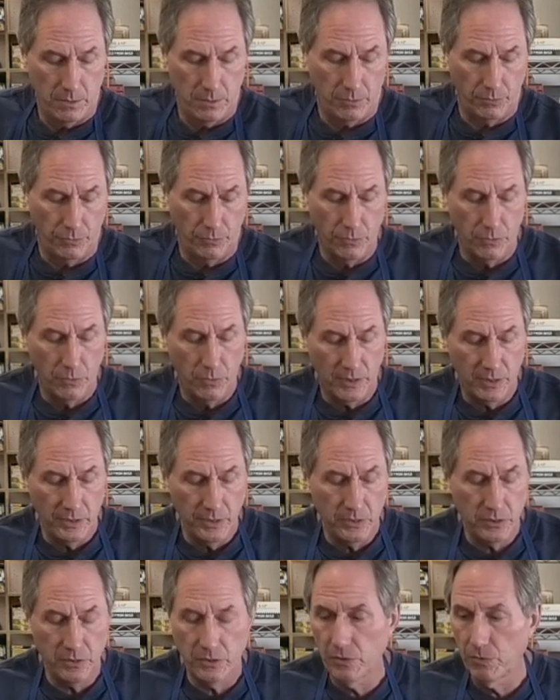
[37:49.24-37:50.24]
through at
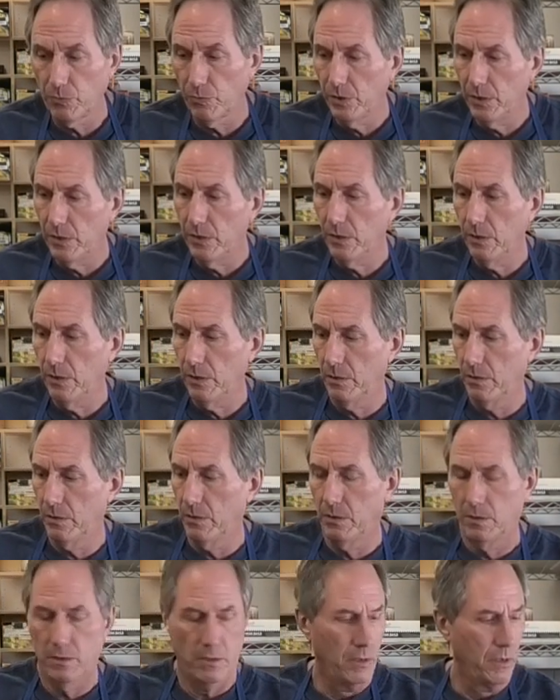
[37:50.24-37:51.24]
least three,
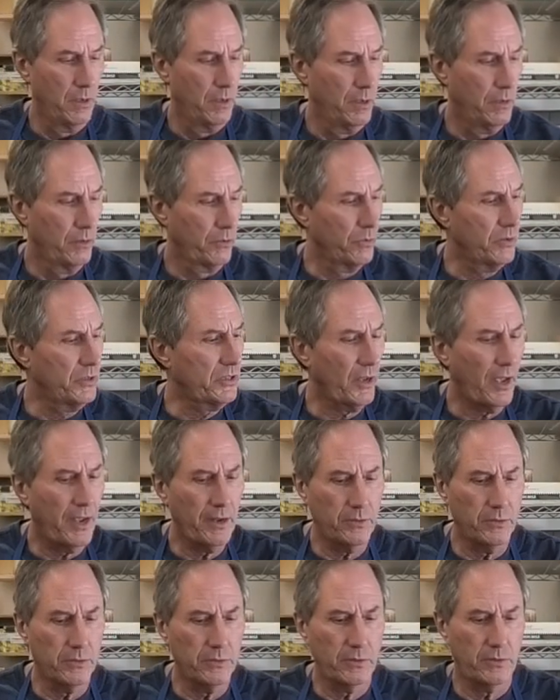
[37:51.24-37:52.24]
three
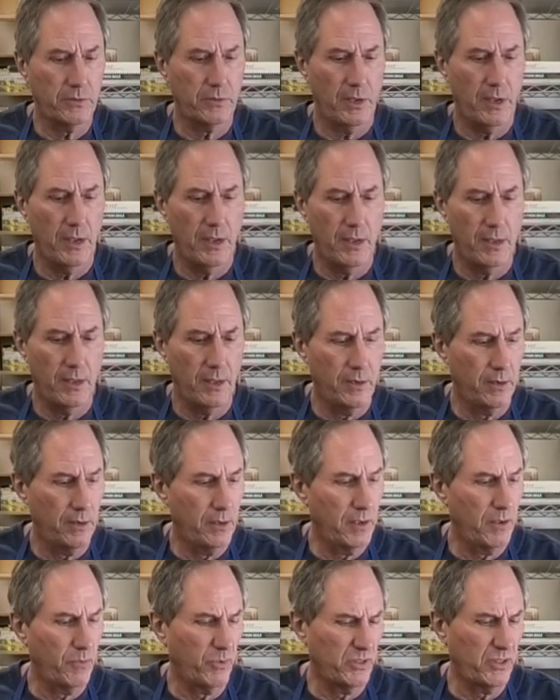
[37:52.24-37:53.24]
cycles, and
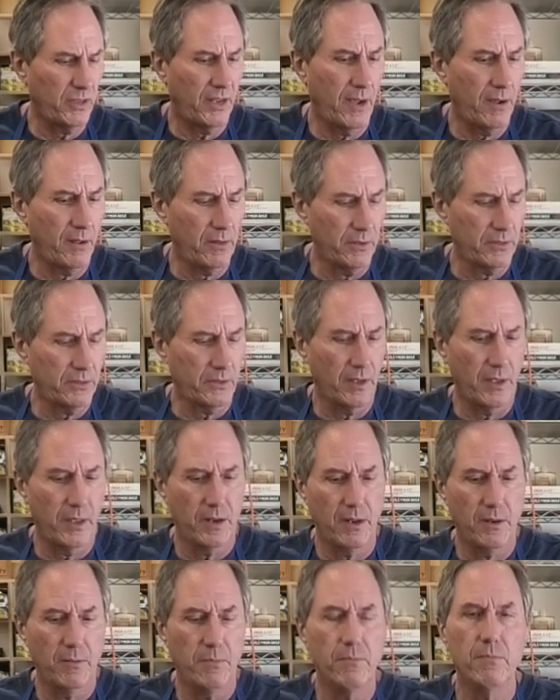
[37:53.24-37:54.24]
uh, we'll see how it looks then,
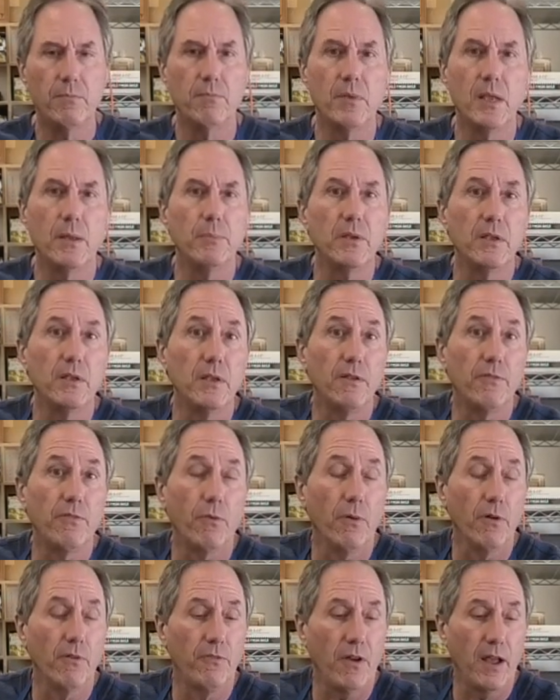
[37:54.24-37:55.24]
and maybe
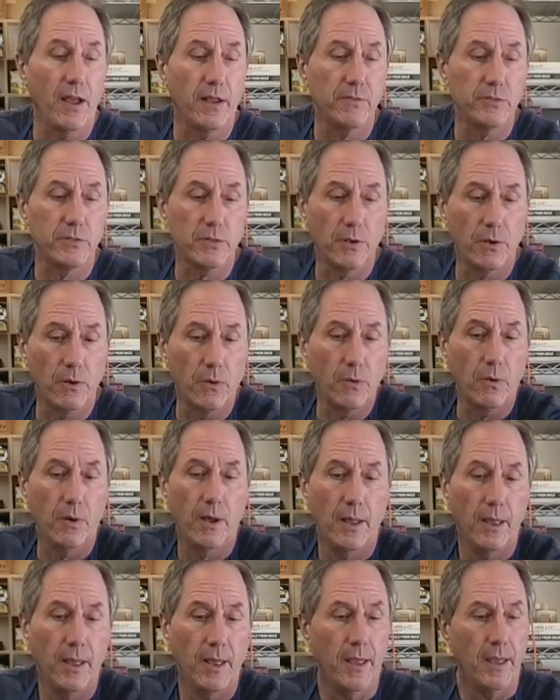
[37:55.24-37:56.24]
four or five. So
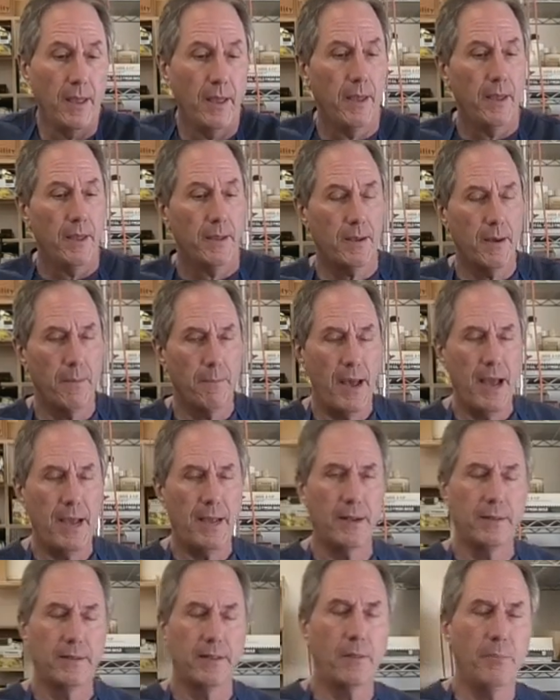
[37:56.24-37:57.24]
come back
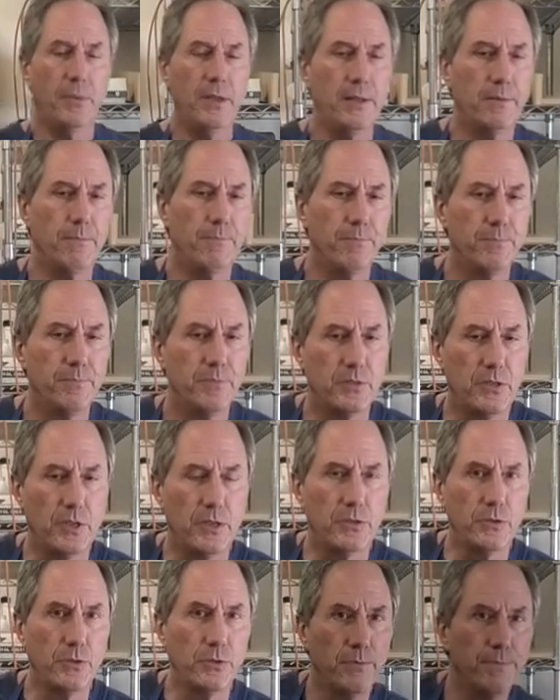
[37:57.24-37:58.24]
in a little bit. See you
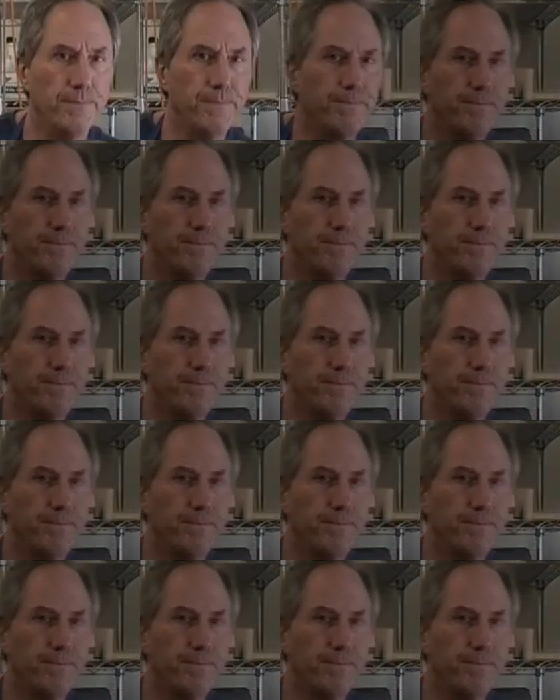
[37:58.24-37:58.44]
soon.